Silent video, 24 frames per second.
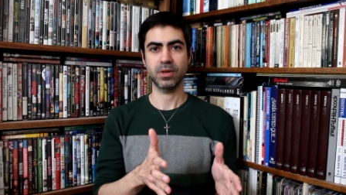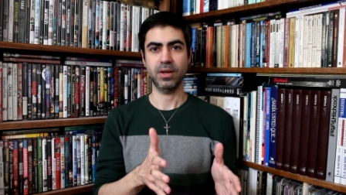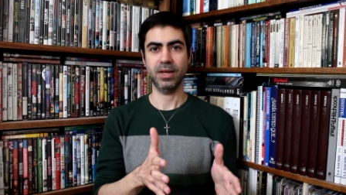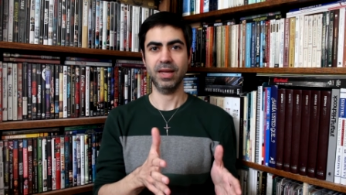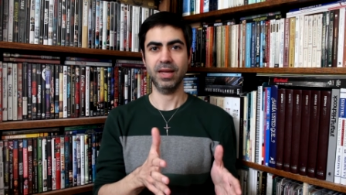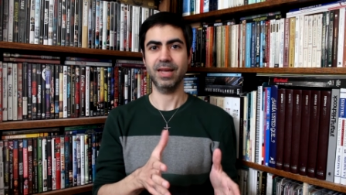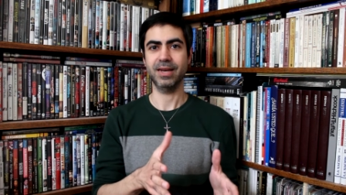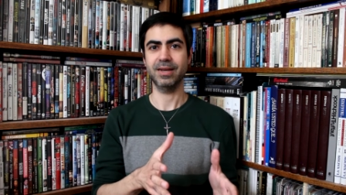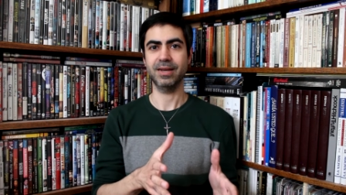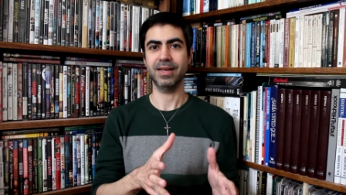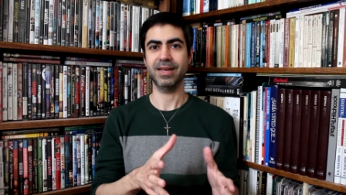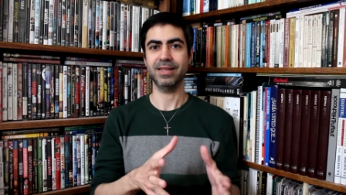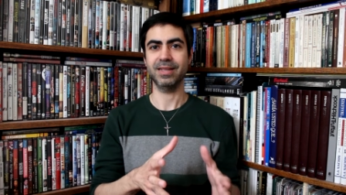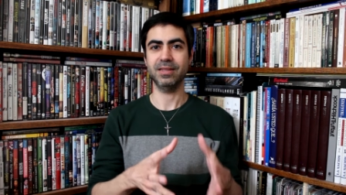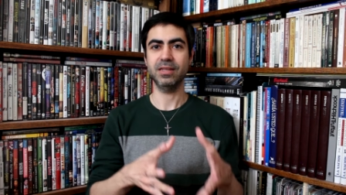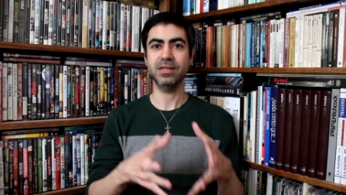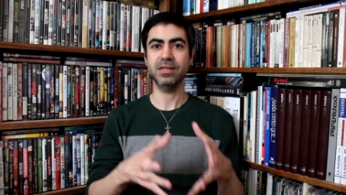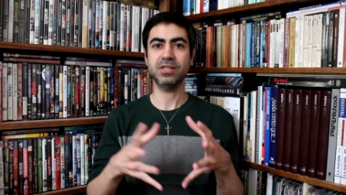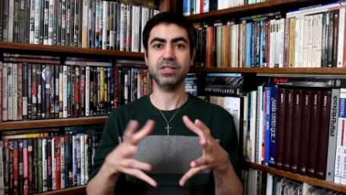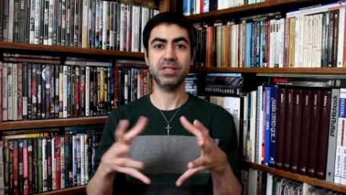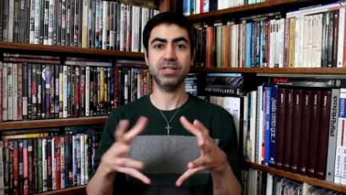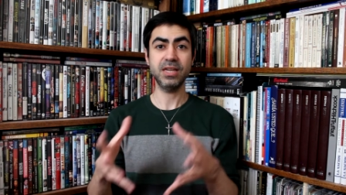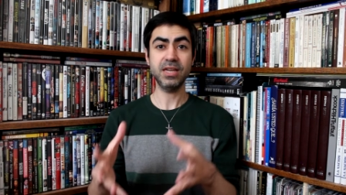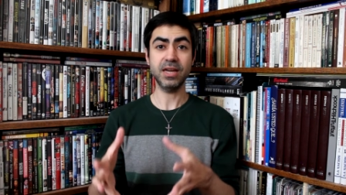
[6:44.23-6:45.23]
And at
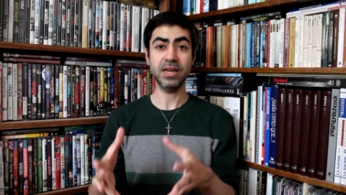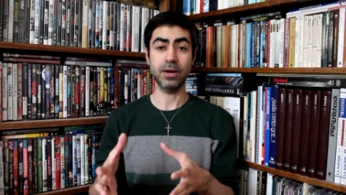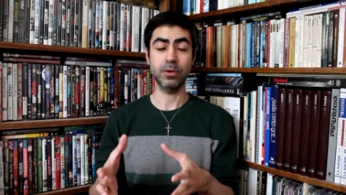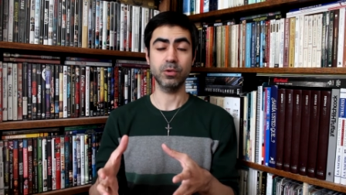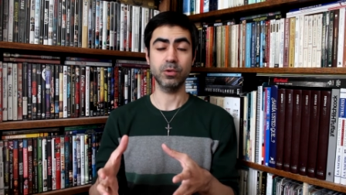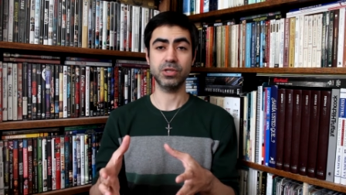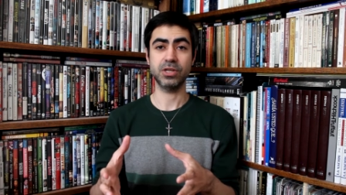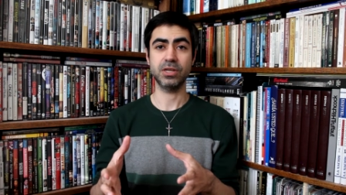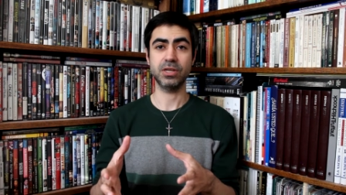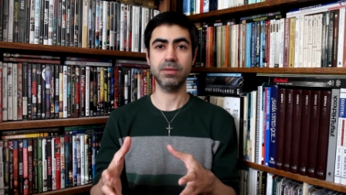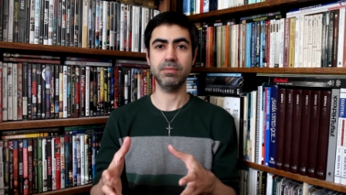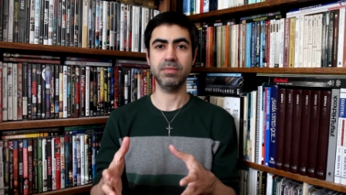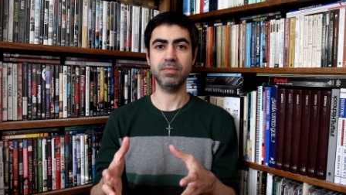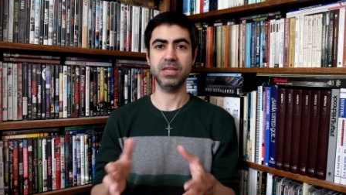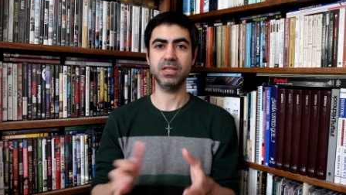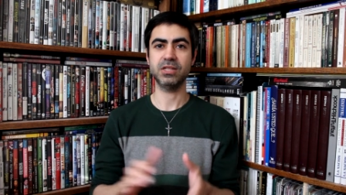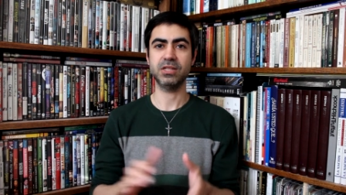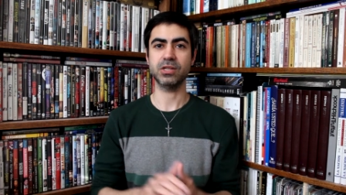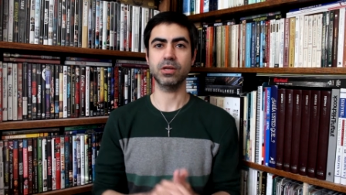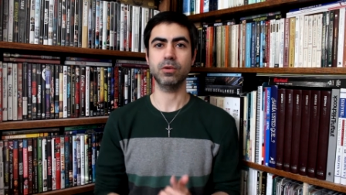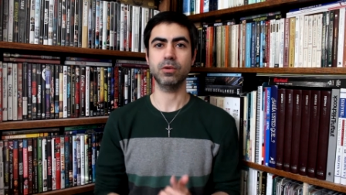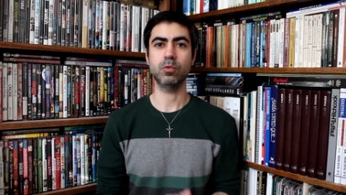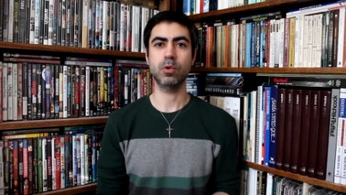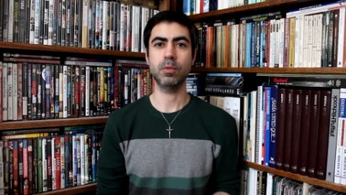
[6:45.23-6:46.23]
this tea house, he
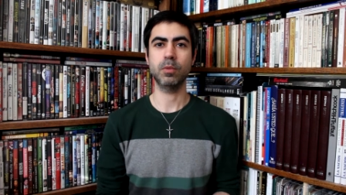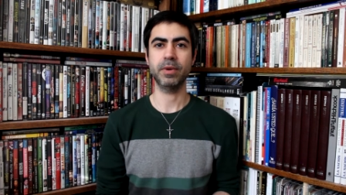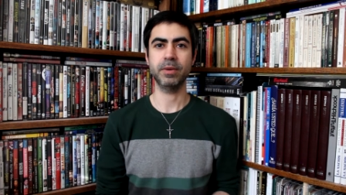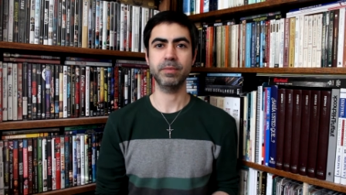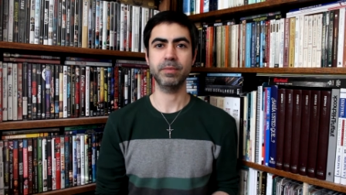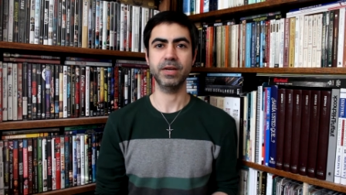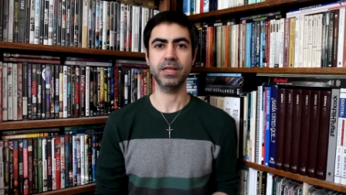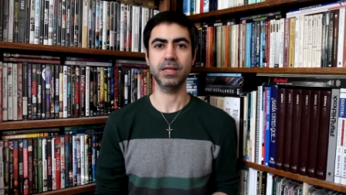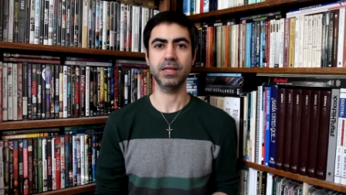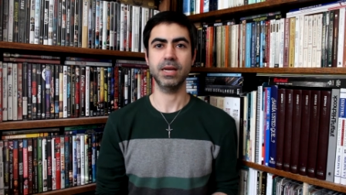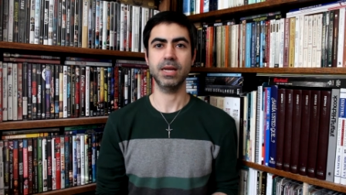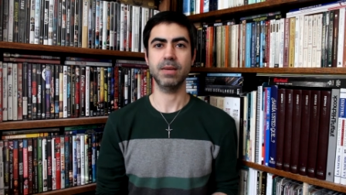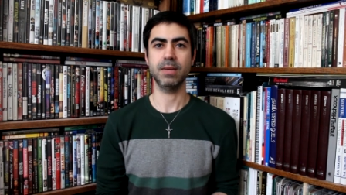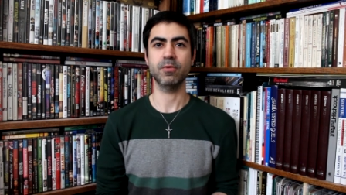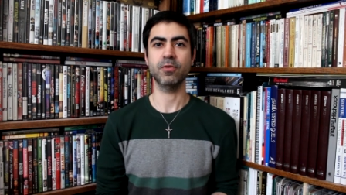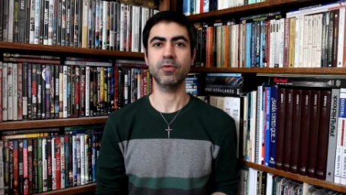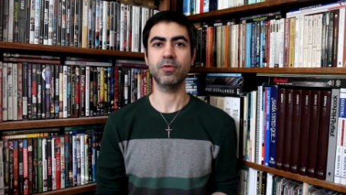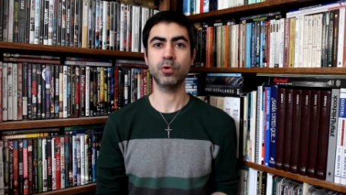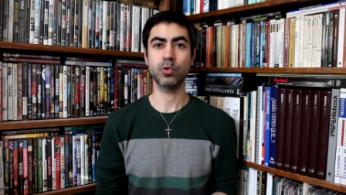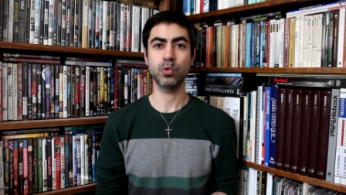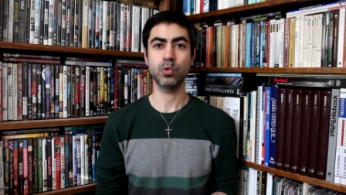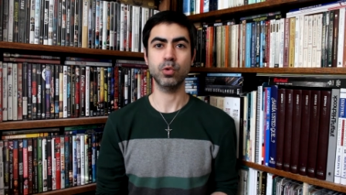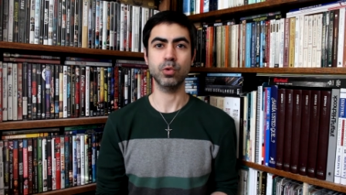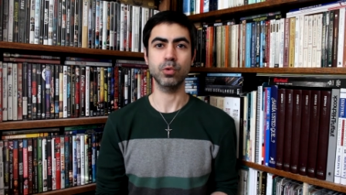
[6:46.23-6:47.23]
meets a woman by the name
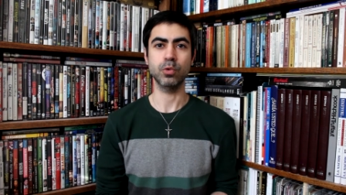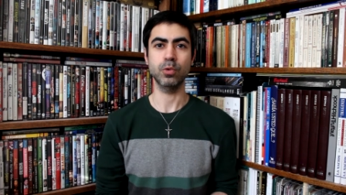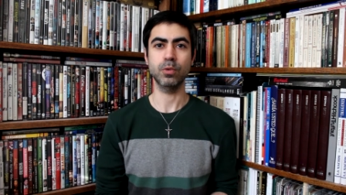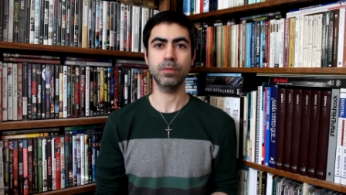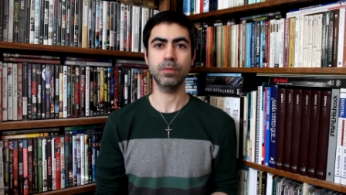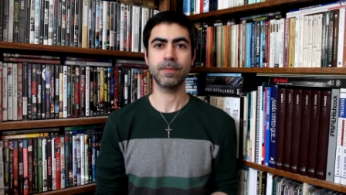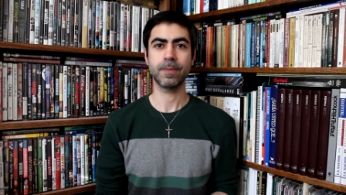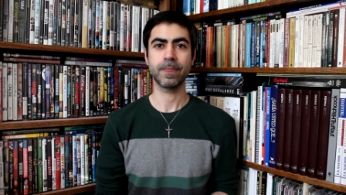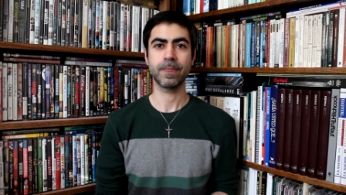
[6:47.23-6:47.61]
of Cuckoo,